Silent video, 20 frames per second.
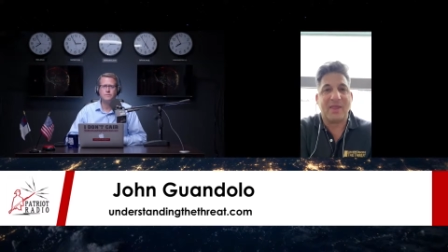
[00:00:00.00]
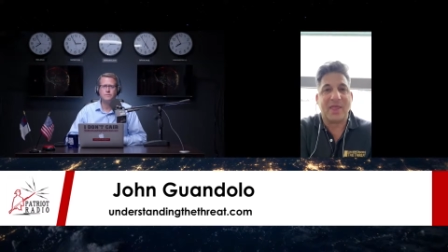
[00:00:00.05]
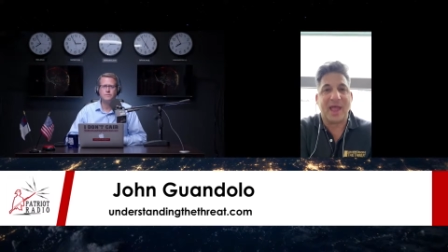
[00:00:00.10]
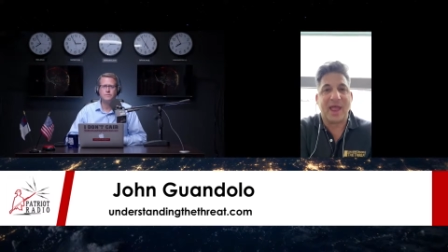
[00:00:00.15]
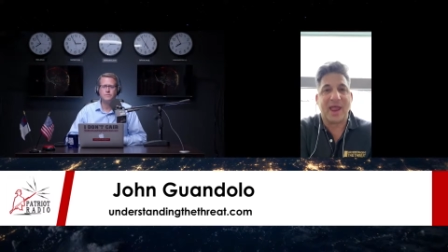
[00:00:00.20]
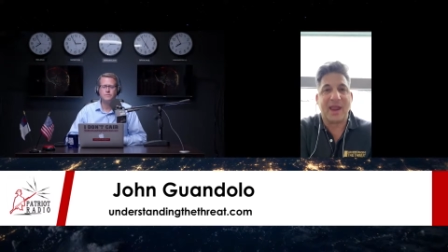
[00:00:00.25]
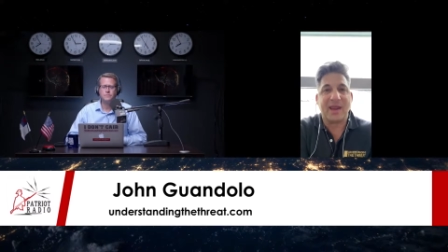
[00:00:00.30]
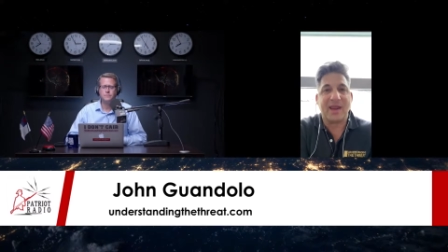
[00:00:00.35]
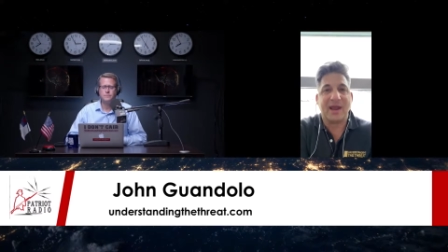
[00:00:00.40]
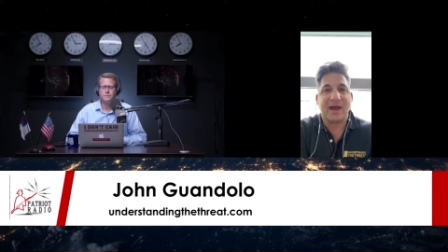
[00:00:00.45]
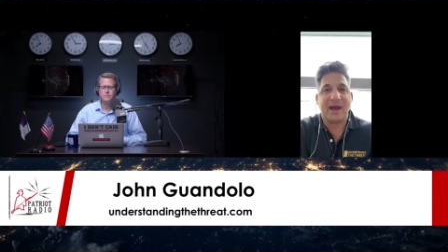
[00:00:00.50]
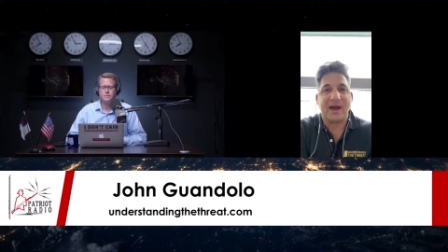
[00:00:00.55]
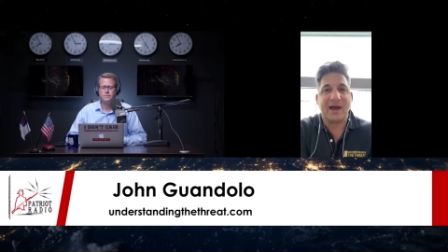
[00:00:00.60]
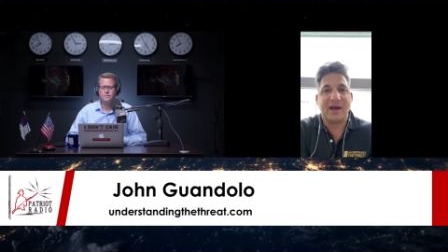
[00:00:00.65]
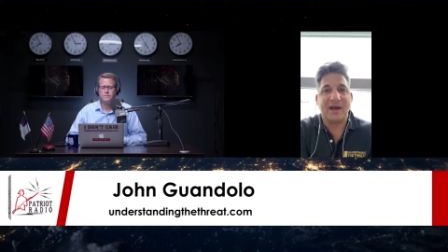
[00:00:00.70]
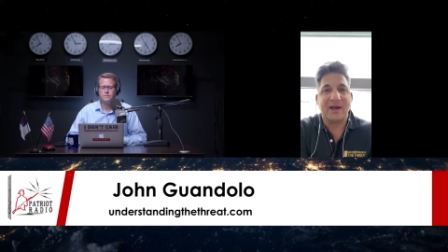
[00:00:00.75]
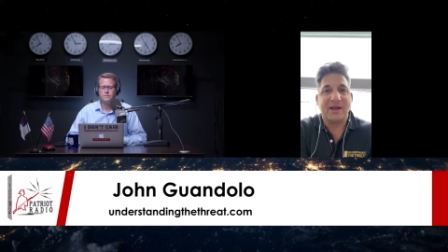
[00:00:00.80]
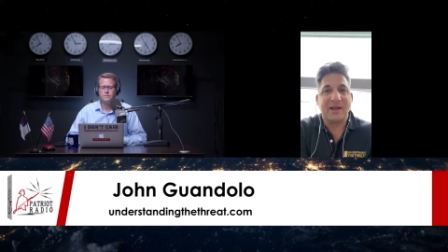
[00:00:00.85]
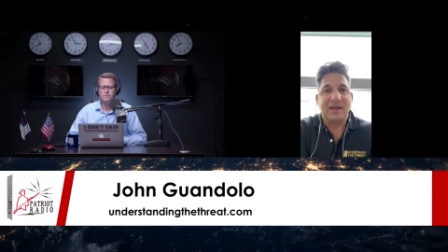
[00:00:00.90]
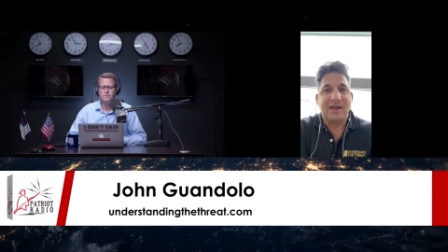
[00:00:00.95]
and they
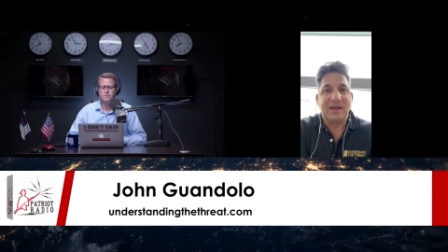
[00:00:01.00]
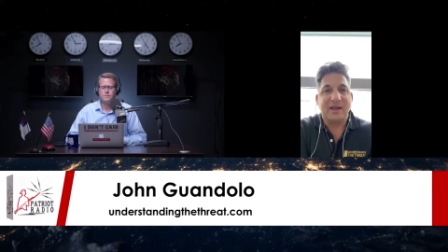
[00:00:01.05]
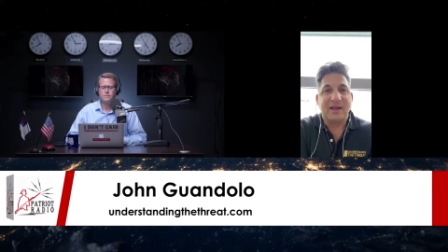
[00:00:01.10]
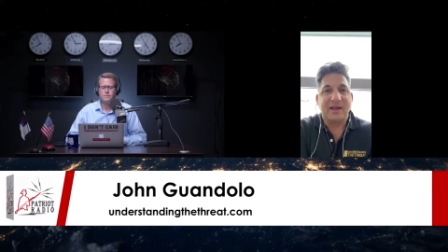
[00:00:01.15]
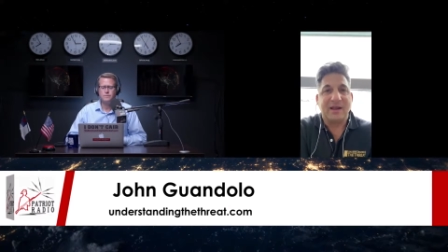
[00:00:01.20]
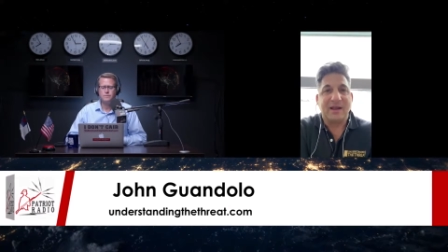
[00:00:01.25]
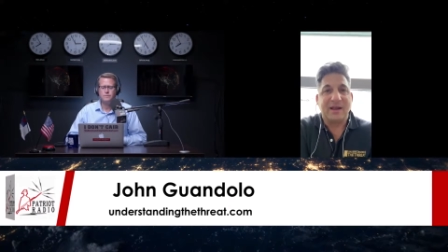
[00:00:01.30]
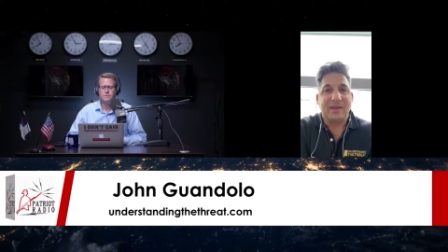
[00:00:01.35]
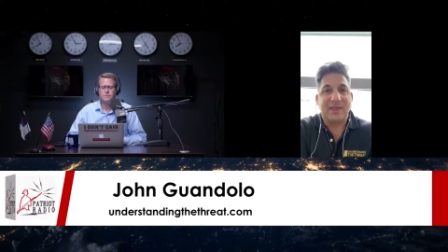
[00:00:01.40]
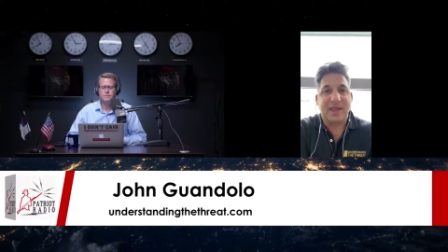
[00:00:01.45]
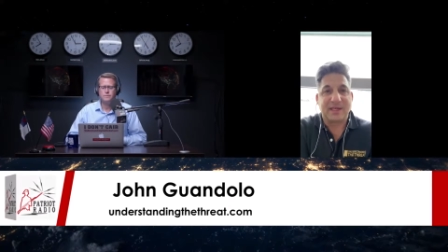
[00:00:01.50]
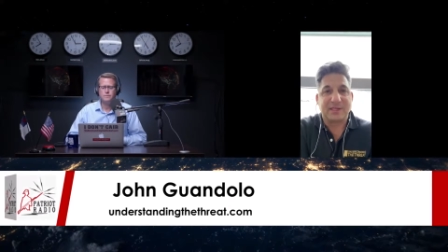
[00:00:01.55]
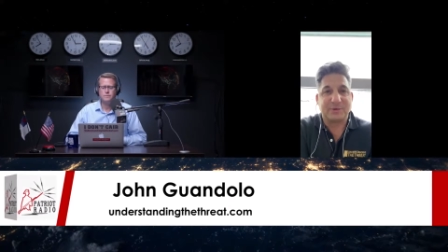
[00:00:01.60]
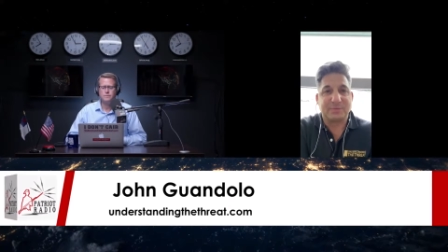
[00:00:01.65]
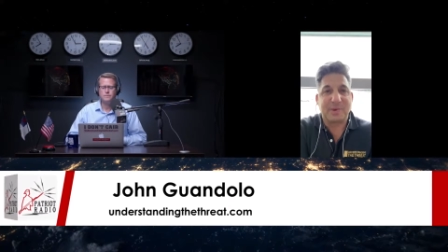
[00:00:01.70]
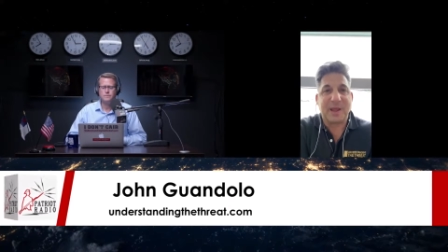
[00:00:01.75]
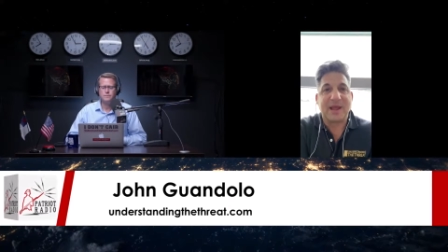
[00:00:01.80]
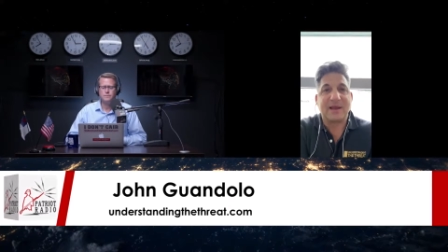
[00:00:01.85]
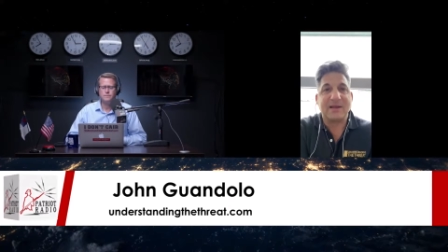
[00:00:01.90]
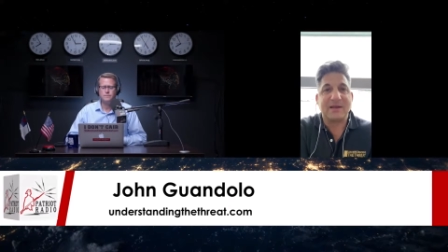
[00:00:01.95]

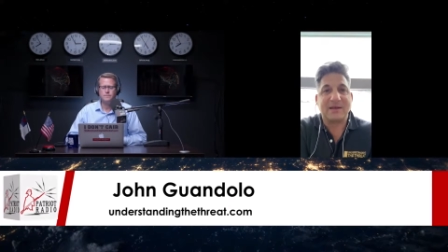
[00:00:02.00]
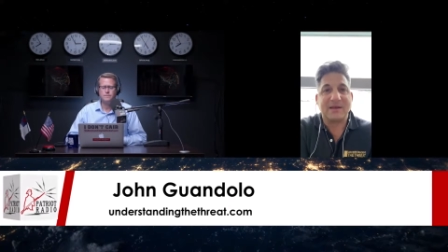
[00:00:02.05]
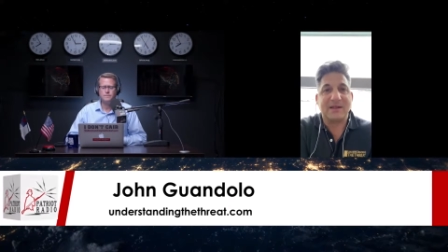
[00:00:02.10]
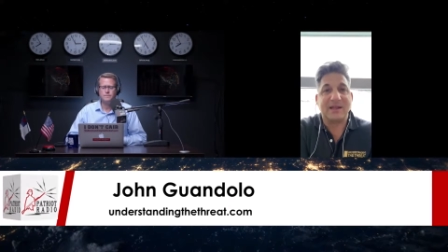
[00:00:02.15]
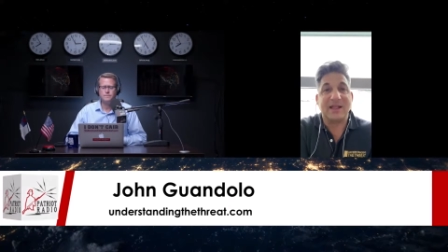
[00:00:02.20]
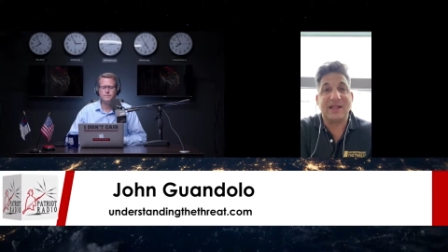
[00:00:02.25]
spent